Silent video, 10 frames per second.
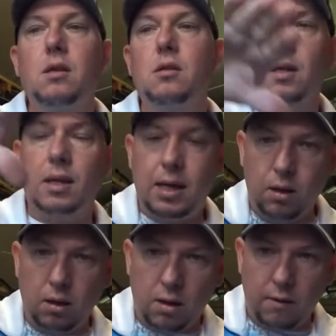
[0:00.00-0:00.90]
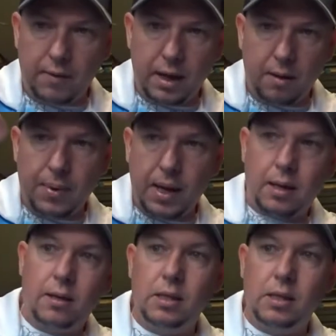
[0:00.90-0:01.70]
So the keel of the Outback,